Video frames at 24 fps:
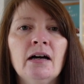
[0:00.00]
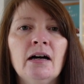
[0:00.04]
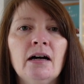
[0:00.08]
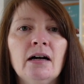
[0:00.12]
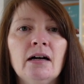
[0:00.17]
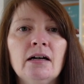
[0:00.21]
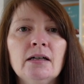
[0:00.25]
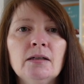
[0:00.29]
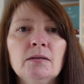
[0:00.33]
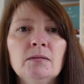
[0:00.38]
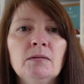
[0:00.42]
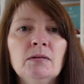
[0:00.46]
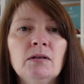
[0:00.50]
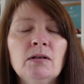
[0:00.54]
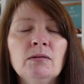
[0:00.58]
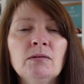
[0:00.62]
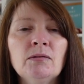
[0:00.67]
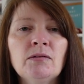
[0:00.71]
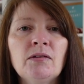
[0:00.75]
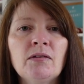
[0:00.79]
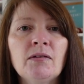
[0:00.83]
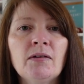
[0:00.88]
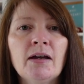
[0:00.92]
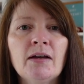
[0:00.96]
I will
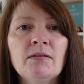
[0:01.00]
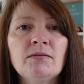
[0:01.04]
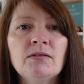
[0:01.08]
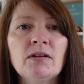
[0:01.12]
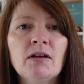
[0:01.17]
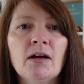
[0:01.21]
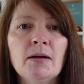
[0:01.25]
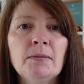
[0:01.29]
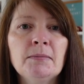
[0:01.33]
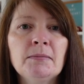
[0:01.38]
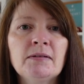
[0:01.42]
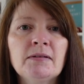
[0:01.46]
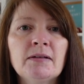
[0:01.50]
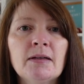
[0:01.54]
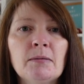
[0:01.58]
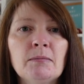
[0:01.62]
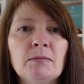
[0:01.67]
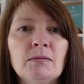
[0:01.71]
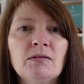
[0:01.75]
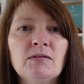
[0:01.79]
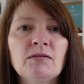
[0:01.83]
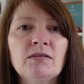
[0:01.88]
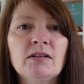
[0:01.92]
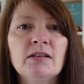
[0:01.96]
also have
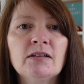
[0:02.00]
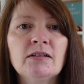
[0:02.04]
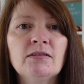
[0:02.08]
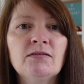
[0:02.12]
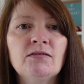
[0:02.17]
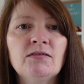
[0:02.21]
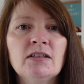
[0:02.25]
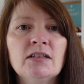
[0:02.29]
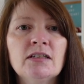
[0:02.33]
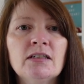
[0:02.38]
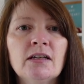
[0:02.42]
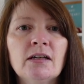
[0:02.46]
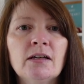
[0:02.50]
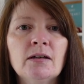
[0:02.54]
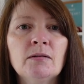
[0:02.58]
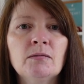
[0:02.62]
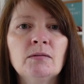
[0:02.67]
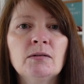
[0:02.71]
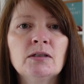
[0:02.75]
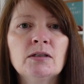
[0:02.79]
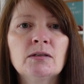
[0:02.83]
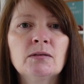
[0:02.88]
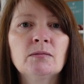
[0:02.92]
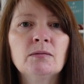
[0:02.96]
timestamps for this video,
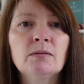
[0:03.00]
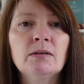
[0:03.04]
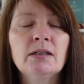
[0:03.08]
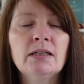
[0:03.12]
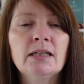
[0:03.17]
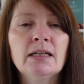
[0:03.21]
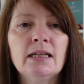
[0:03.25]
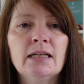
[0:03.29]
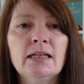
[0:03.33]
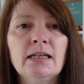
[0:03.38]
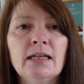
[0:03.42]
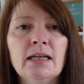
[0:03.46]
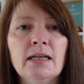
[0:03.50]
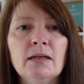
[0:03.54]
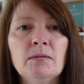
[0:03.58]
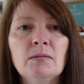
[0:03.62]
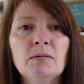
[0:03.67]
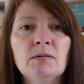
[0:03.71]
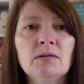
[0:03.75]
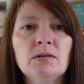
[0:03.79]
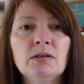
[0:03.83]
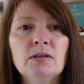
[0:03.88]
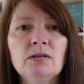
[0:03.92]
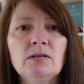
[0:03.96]
which will
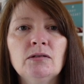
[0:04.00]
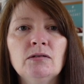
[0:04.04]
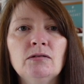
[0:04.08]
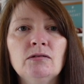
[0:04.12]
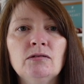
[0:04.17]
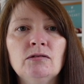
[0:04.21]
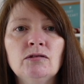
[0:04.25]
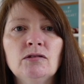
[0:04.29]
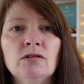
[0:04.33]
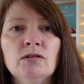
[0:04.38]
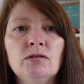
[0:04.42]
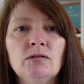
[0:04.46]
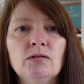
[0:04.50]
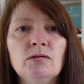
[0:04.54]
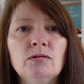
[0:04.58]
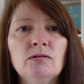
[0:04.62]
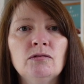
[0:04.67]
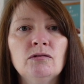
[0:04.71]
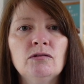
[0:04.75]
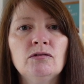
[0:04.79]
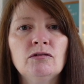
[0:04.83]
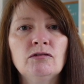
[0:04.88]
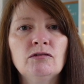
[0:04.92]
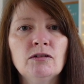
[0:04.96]
enable you to
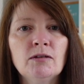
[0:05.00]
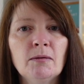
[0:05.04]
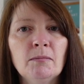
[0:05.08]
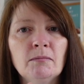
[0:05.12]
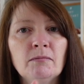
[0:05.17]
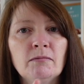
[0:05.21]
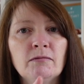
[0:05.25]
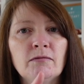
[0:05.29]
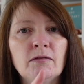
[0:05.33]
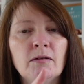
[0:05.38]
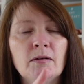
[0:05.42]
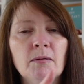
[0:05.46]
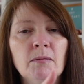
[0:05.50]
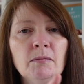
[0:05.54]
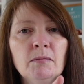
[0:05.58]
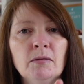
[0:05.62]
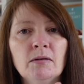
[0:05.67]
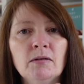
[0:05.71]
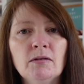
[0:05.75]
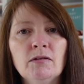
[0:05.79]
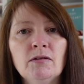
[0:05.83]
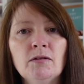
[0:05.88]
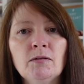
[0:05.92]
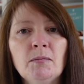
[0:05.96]
jump
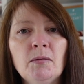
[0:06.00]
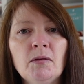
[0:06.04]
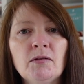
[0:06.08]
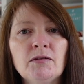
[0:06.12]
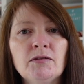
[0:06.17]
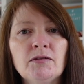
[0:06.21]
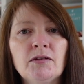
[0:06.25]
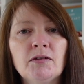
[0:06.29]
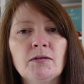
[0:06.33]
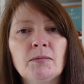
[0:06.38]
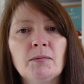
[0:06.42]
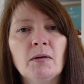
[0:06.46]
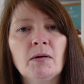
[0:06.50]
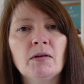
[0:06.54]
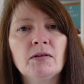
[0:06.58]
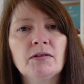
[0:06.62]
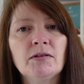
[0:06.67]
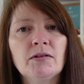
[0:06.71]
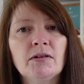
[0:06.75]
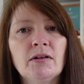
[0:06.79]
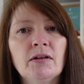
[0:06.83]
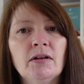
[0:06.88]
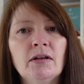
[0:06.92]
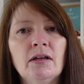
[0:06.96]
from spot to
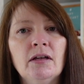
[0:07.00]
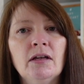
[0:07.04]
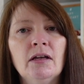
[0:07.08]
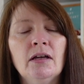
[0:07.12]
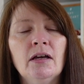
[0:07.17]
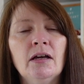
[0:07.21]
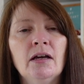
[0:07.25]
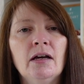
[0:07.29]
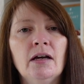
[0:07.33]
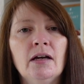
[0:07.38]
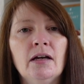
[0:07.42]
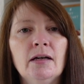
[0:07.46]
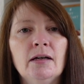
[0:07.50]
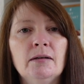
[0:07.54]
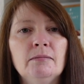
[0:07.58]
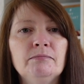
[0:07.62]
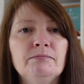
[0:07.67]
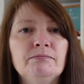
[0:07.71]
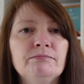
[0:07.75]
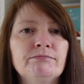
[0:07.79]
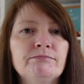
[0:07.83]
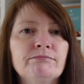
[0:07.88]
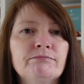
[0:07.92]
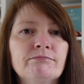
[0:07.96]
spot,
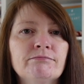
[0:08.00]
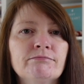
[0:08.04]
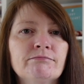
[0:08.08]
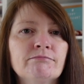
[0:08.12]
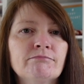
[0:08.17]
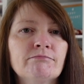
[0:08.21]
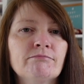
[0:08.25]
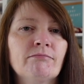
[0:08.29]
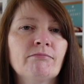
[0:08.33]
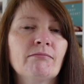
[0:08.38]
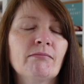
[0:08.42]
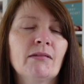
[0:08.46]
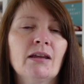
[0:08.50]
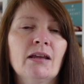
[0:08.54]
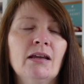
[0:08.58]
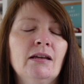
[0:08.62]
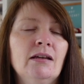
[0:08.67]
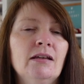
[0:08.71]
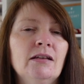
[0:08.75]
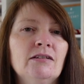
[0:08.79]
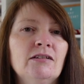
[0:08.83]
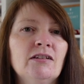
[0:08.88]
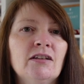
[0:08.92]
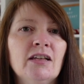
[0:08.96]

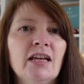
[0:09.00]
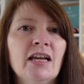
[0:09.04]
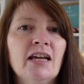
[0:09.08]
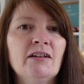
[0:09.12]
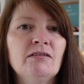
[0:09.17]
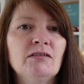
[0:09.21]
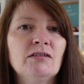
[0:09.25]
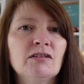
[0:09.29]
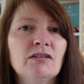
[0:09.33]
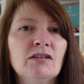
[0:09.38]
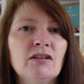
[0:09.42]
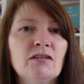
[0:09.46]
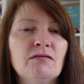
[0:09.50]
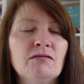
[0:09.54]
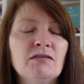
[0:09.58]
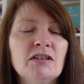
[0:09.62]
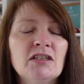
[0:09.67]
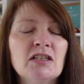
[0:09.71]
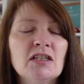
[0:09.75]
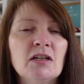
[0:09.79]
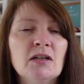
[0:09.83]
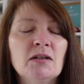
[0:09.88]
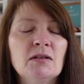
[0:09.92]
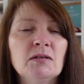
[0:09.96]
to the areas of the
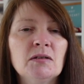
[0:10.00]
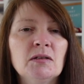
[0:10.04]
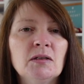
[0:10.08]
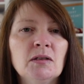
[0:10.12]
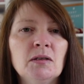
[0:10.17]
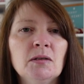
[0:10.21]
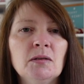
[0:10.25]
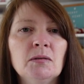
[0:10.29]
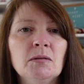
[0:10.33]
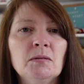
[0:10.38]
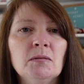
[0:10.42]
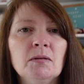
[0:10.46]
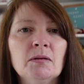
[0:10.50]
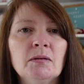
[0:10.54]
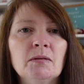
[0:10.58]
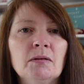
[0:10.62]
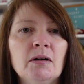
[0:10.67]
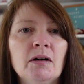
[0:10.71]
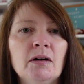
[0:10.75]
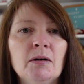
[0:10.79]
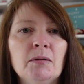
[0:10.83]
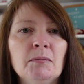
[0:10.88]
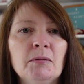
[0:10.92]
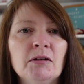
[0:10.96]
video you
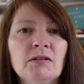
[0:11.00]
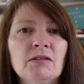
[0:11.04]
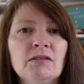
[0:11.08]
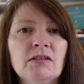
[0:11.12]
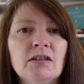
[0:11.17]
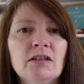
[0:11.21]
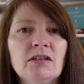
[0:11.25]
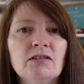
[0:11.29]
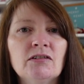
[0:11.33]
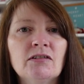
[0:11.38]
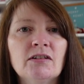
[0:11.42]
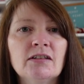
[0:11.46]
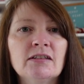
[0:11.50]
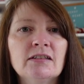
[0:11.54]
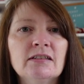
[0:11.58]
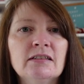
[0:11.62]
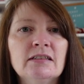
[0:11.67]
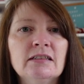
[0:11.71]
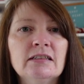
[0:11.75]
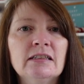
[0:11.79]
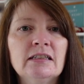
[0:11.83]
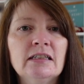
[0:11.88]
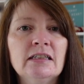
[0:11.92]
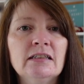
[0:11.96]
are most
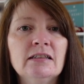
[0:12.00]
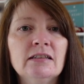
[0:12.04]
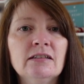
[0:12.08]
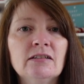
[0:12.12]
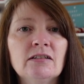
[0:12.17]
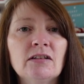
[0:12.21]
interested in.